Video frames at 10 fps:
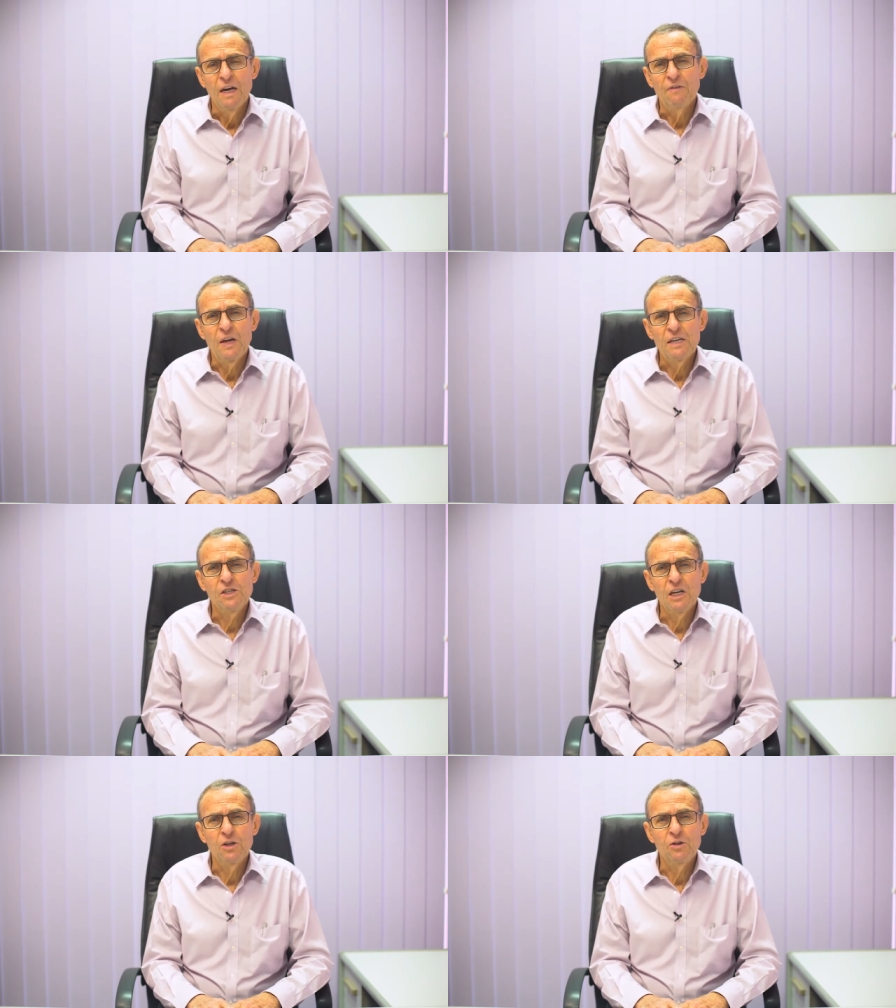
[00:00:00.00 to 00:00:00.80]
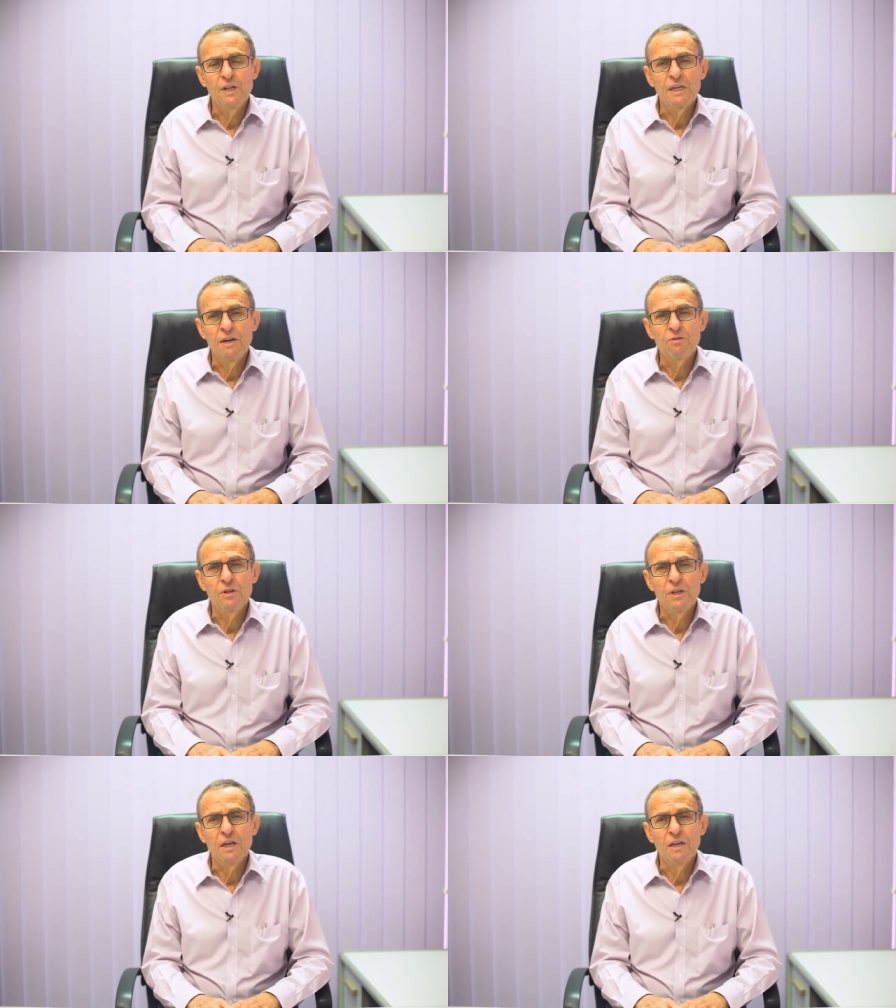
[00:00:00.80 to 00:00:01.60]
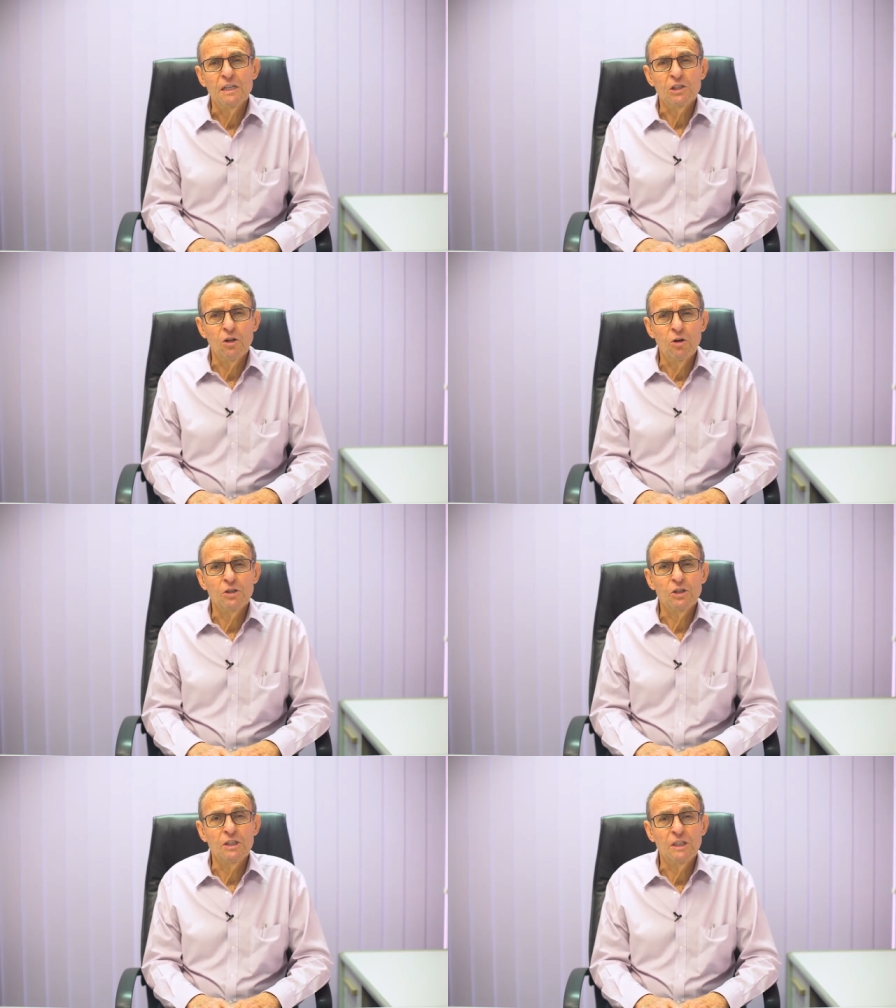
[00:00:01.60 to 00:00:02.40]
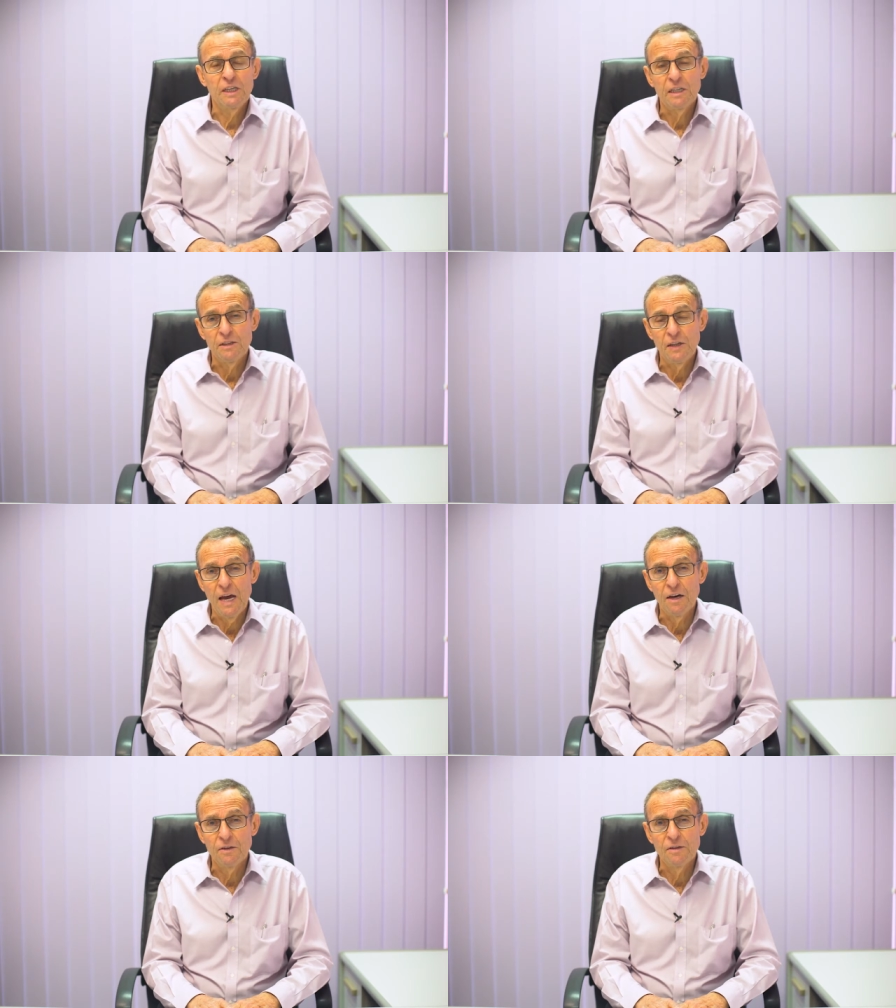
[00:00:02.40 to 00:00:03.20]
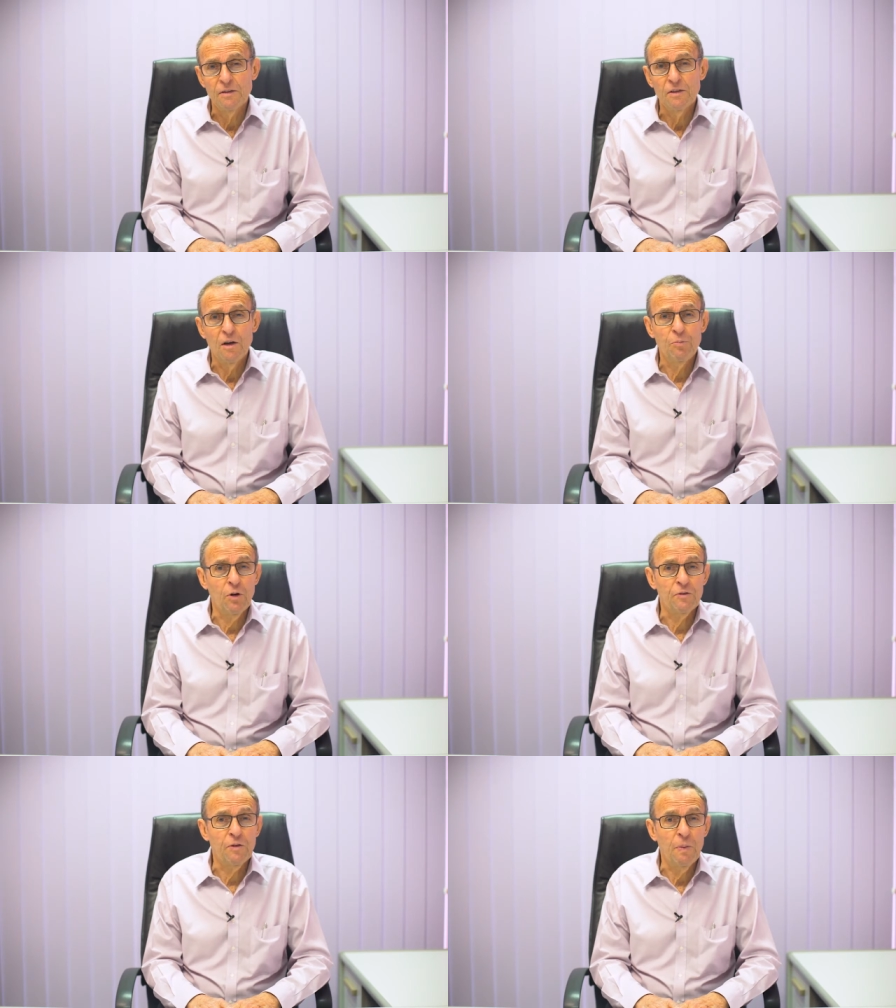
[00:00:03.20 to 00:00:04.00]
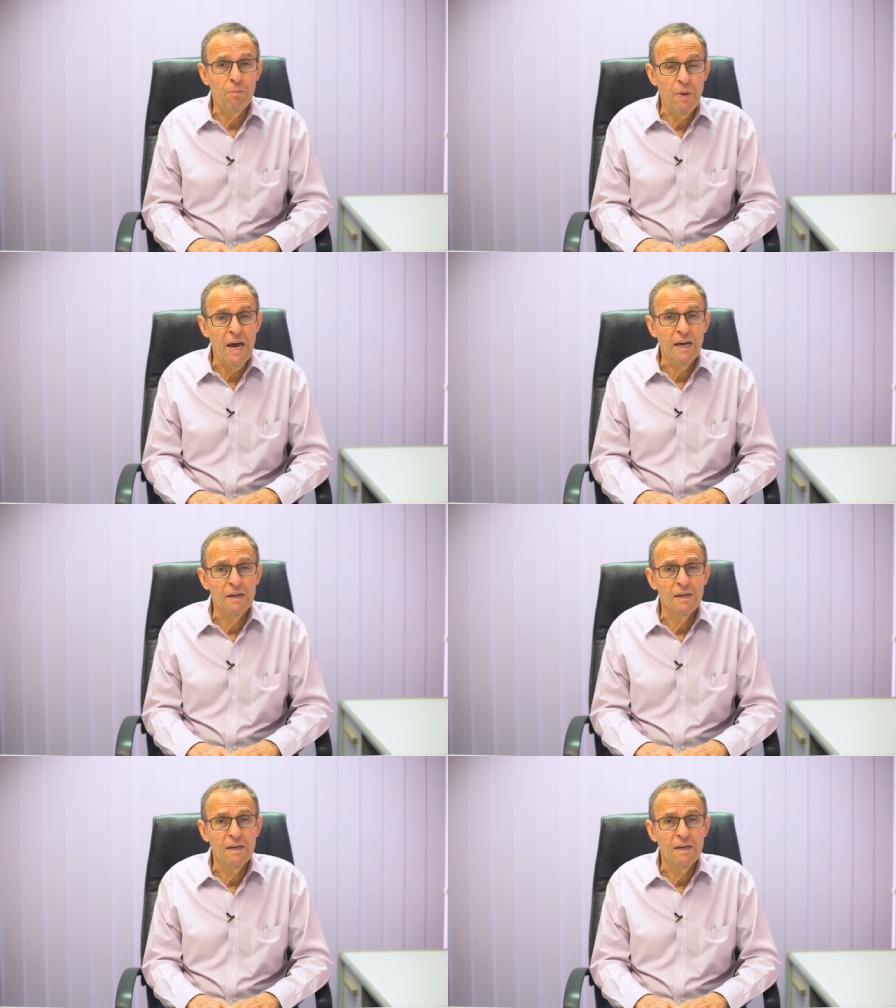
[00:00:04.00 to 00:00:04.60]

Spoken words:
and they tell you that everything has long since settled down, apart from the back,